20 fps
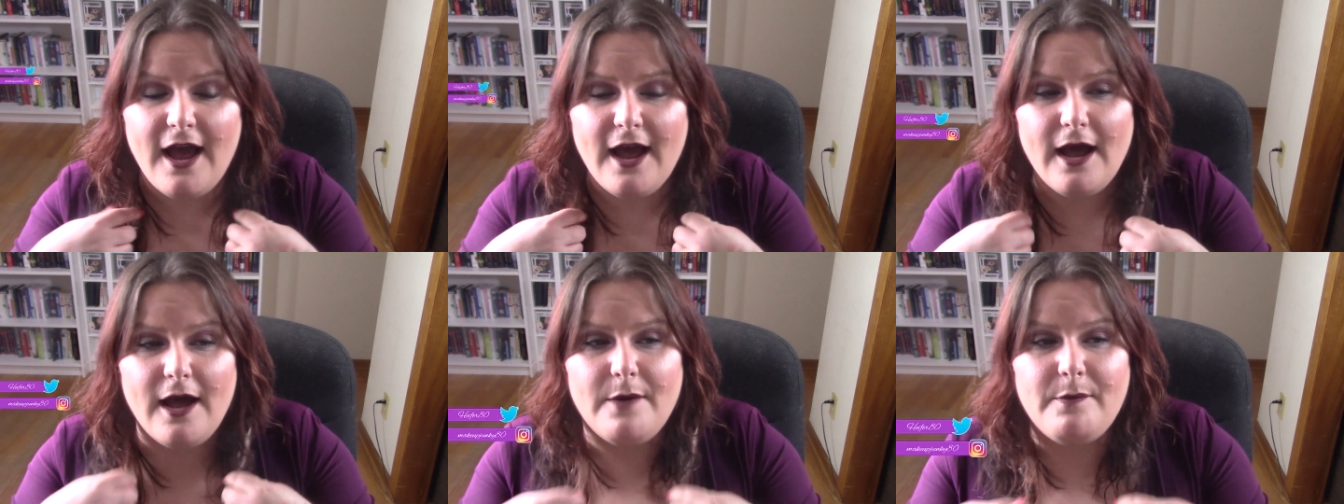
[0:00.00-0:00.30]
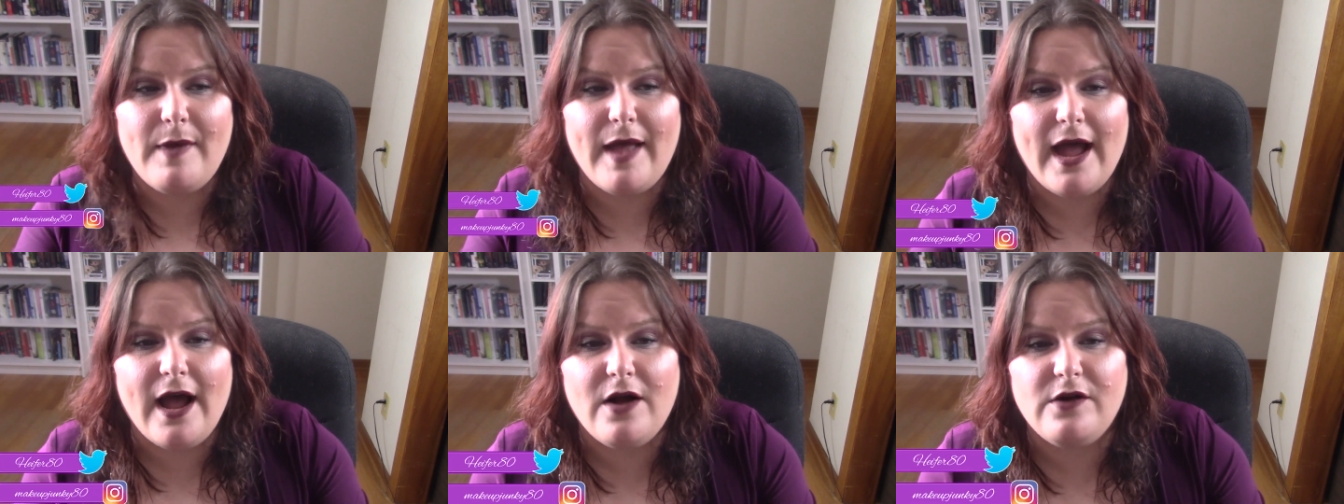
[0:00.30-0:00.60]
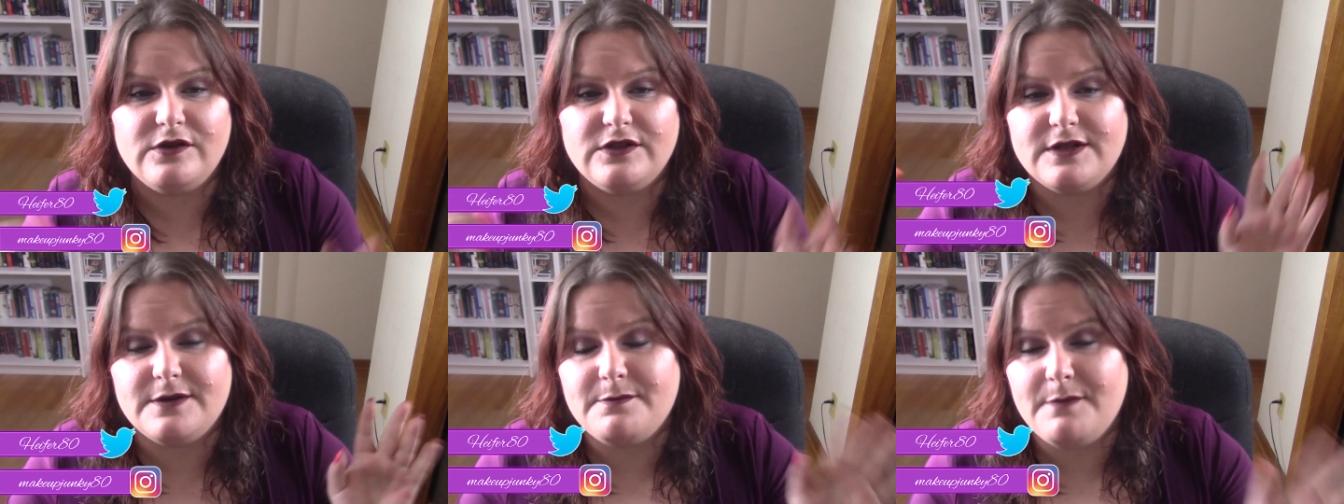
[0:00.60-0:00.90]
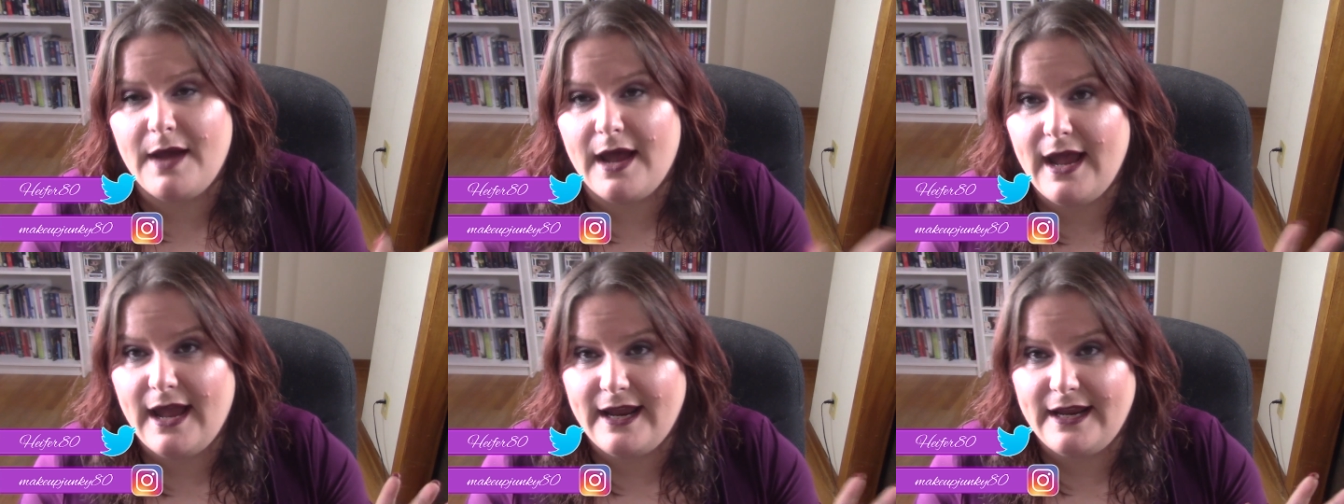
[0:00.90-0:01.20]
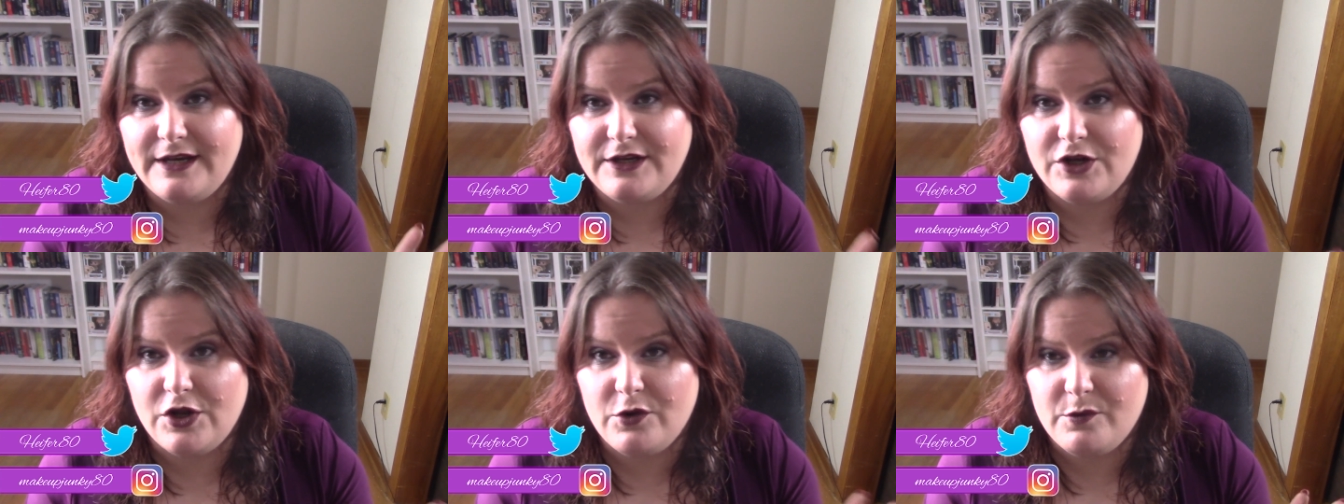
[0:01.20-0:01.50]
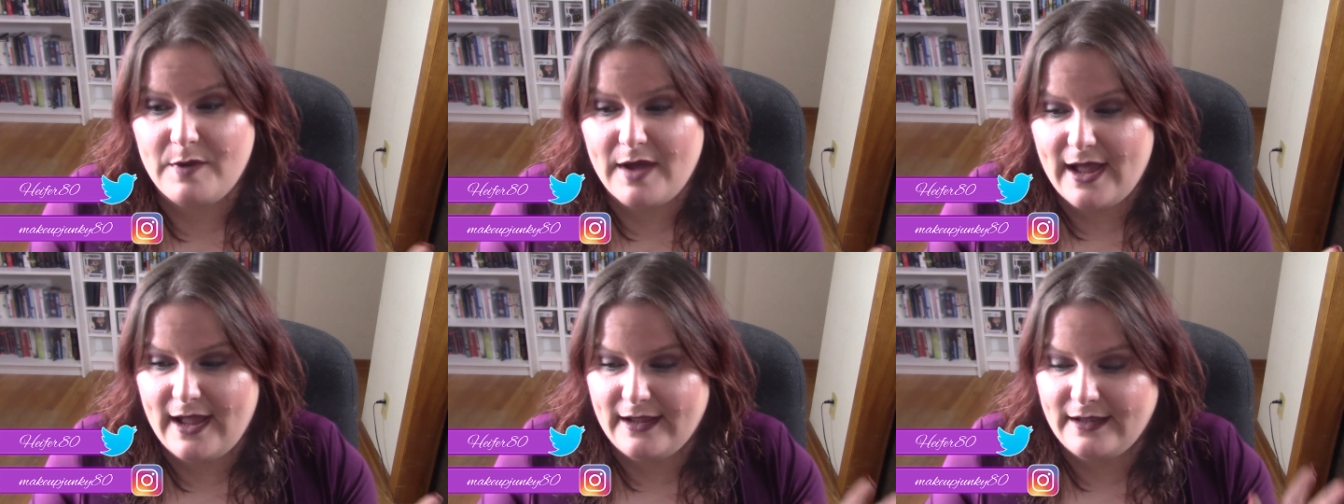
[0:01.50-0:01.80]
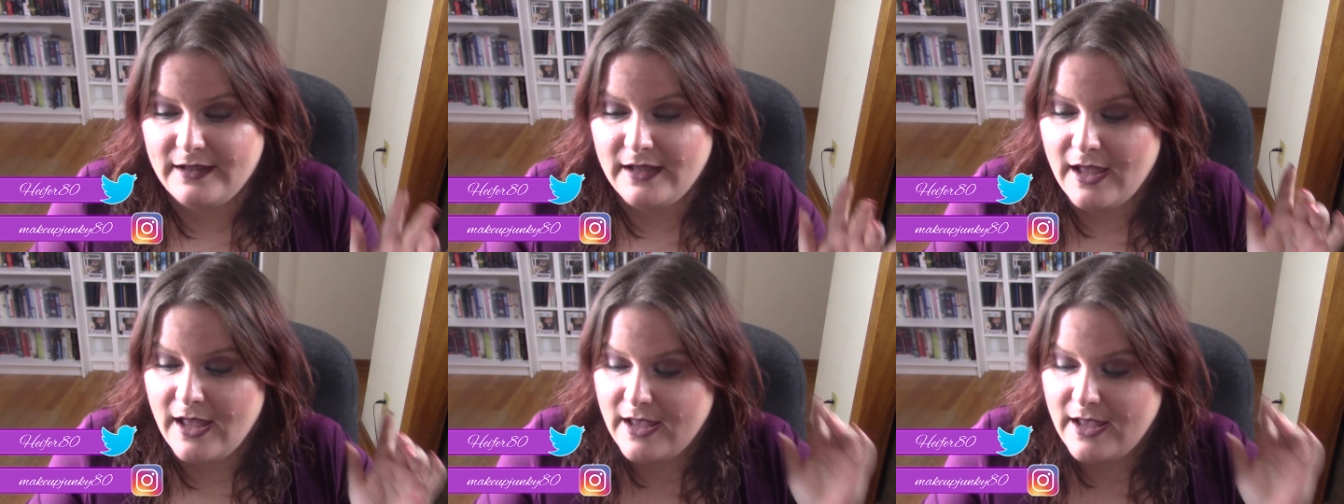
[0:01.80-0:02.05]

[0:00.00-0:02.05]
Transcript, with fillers: about my no-buy.